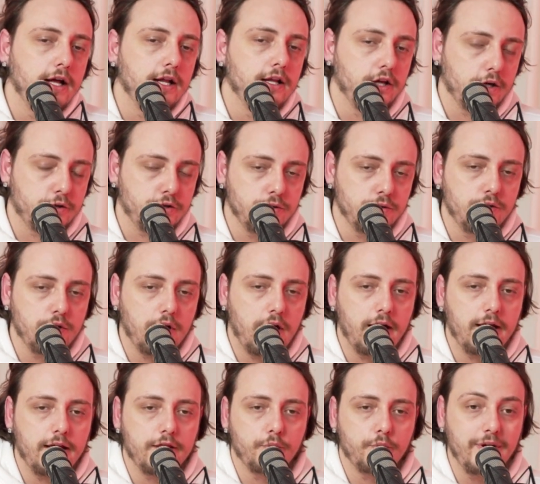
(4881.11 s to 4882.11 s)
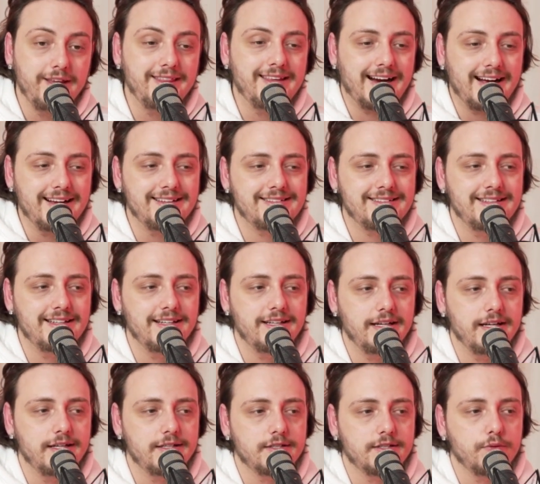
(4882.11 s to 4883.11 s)
Look, dude, the way that I see it,
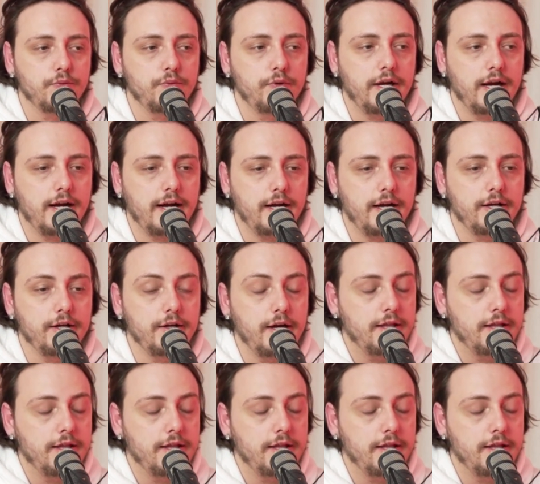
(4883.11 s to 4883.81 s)
it's we gotta,